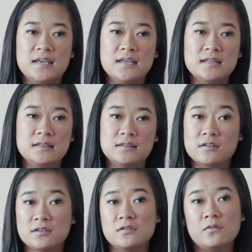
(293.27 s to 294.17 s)
in
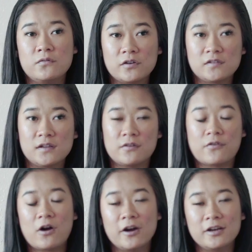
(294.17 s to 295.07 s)
the University
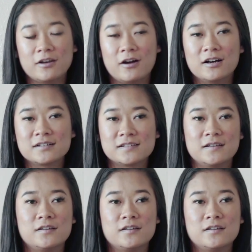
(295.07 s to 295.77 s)
of Hard Knocks,